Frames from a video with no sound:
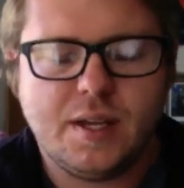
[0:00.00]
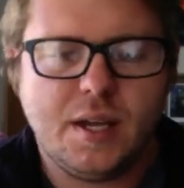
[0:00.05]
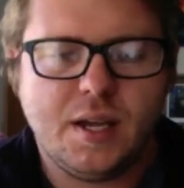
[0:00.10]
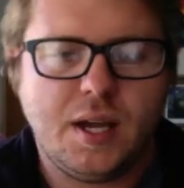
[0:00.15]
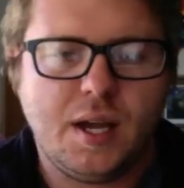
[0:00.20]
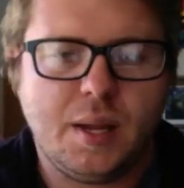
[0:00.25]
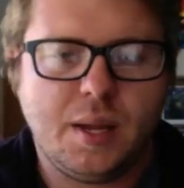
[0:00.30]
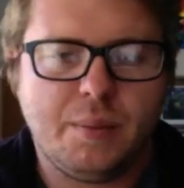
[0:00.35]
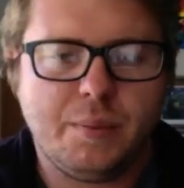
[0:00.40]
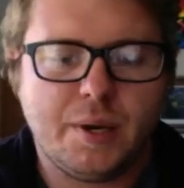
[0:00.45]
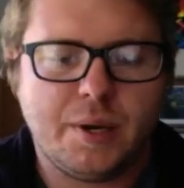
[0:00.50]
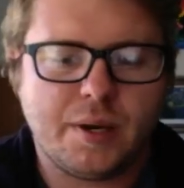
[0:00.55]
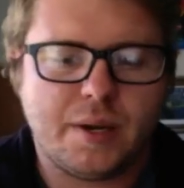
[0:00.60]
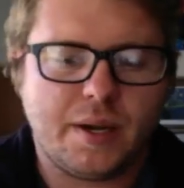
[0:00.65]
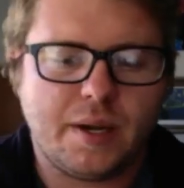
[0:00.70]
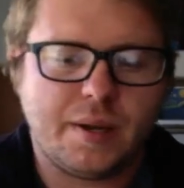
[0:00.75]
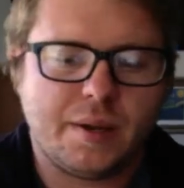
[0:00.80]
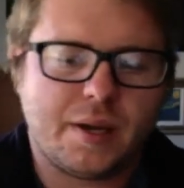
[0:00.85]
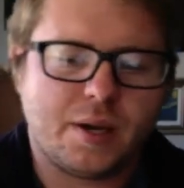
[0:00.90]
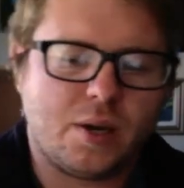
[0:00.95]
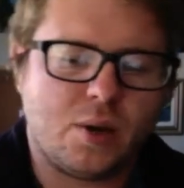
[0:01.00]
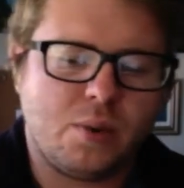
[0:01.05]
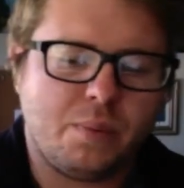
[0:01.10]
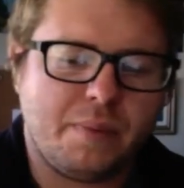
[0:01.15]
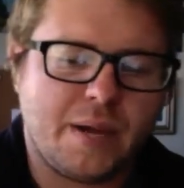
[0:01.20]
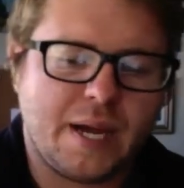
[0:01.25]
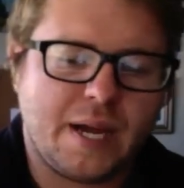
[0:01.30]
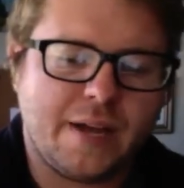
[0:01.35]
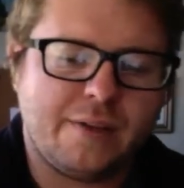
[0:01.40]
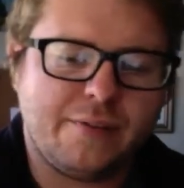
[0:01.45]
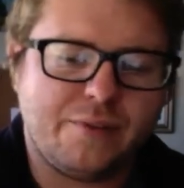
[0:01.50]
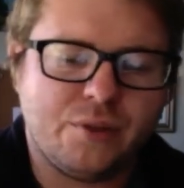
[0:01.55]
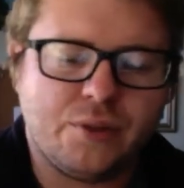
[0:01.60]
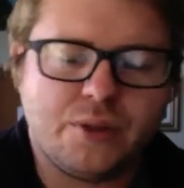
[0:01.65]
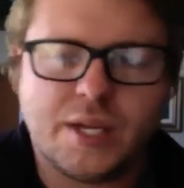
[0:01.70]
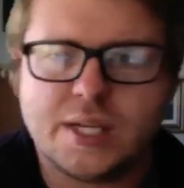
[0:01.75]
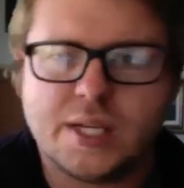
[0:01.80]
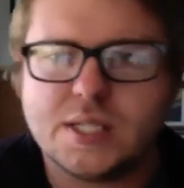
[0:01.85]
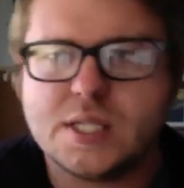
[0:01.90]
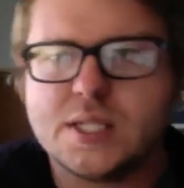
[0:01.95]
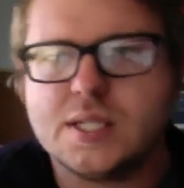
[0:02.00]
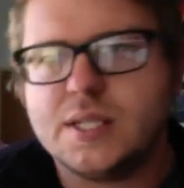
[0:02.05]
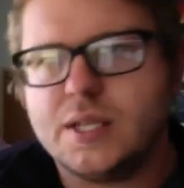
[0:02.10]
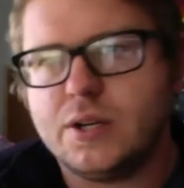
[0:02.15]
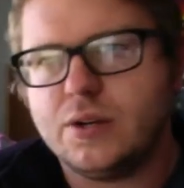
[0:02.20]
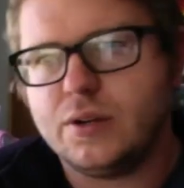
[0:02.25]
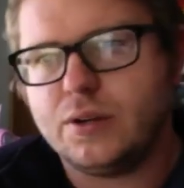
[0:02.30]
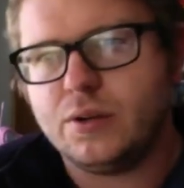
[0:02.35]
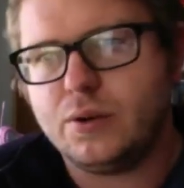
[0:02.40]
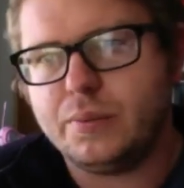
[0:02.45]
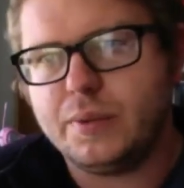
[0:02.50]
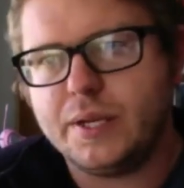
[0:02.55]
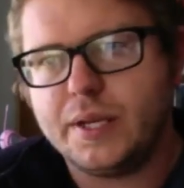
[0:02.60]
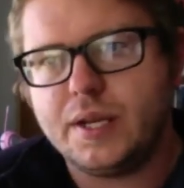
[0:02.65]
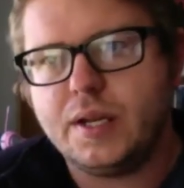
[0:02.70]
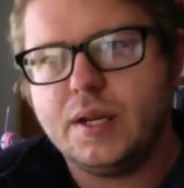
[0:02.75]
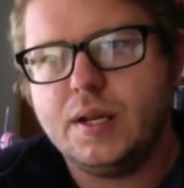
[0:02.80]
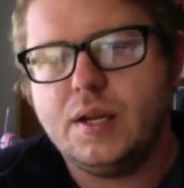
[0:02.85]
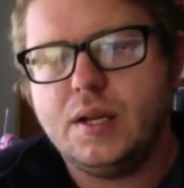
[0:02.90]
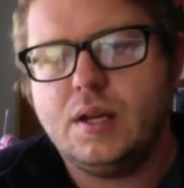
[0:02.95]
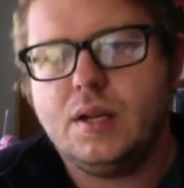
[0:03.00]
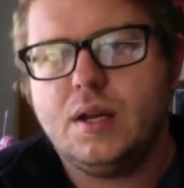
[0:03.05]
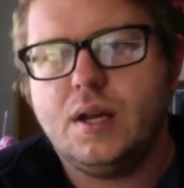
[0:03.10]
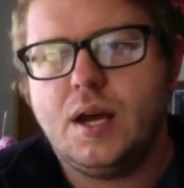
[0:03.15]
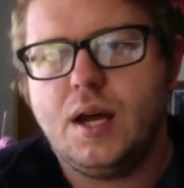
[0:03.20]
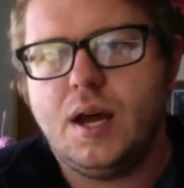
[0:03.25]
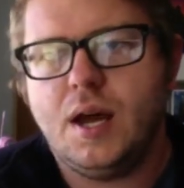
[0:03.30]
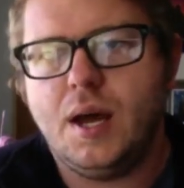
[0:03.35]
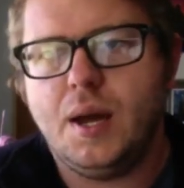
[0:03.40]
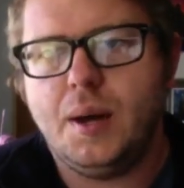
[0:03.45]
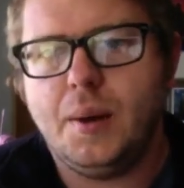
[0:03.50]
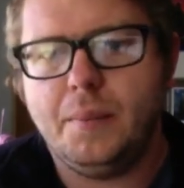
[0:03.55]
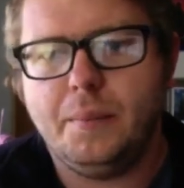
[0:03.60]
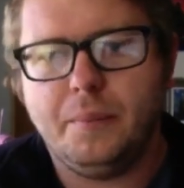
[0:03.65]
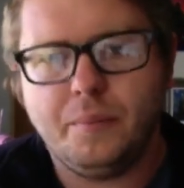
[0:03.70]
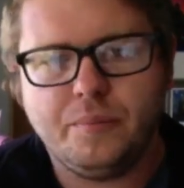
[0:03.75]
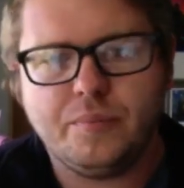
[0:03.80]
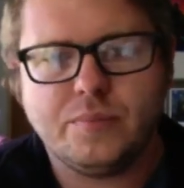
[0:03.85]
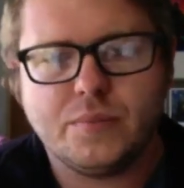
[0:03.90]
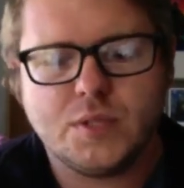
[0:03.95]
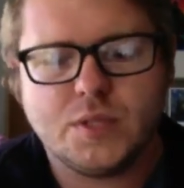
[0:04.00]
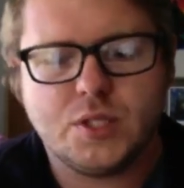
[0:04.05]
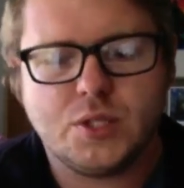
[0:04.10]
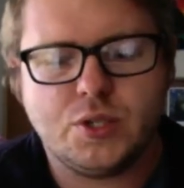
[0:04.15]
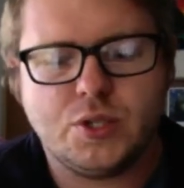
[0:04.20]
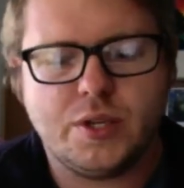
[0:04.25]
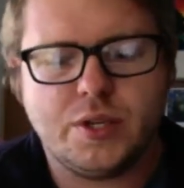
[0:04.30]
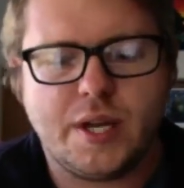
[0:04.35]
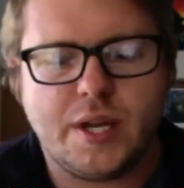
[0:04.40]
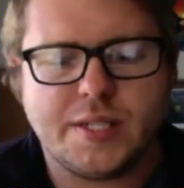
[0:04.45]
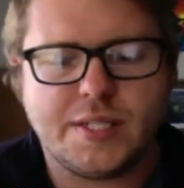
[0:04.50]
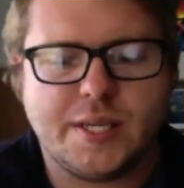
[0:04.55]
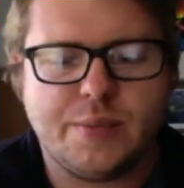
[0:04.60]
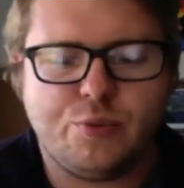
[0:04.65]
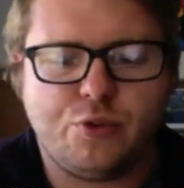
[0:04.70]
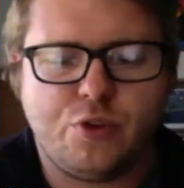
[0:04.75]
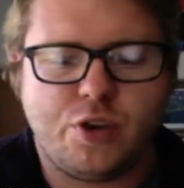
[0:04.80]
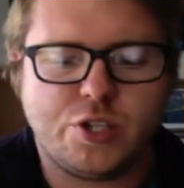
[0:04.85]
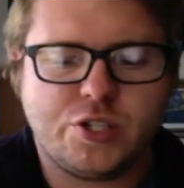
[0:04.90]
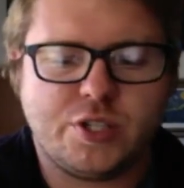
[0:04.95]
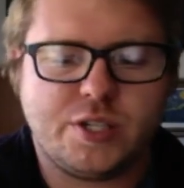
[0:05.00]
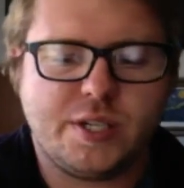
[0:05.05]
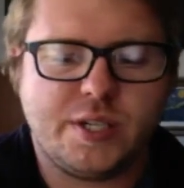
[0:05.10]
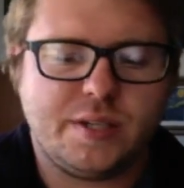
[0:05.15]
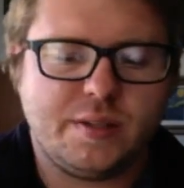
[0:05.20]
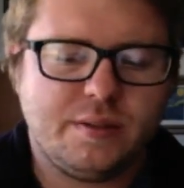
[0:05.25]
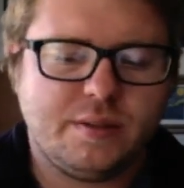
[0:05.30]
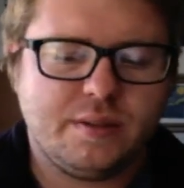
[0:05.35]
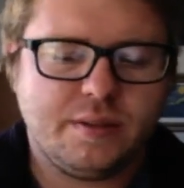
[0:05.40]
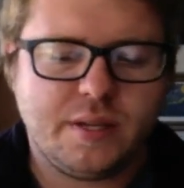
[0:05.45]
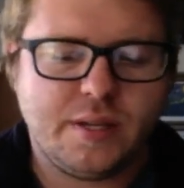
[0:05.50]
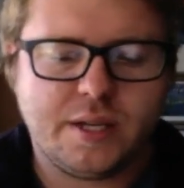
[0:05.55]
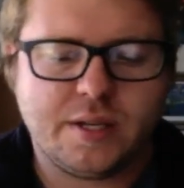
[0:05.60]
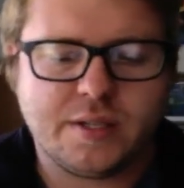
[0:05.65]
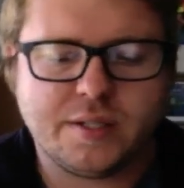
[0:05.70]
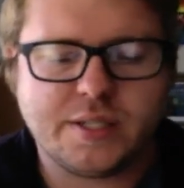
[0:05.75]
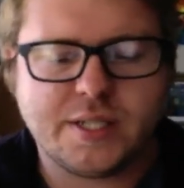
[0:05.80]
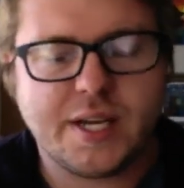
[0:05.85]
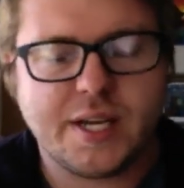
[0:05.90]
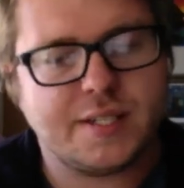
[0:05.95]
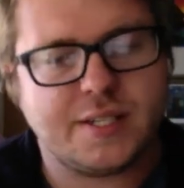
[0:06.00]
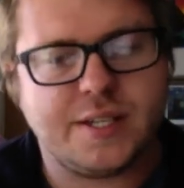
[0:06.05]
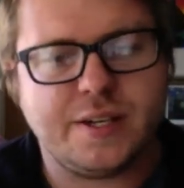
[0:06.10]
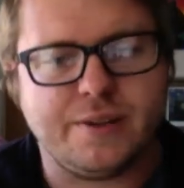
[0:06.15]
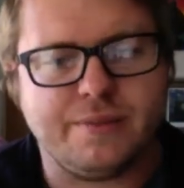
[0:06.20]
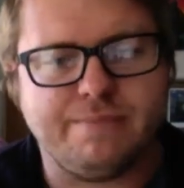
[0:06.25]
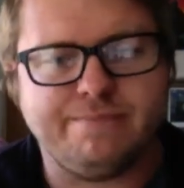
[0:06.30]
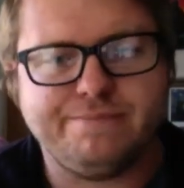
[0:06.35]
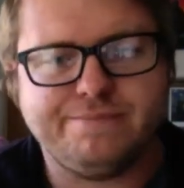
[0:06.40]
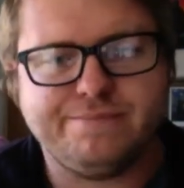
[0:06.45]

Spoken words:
I got to go buy a few things here in a little bit. So you guys keep crushing it, and I'll see you guys later.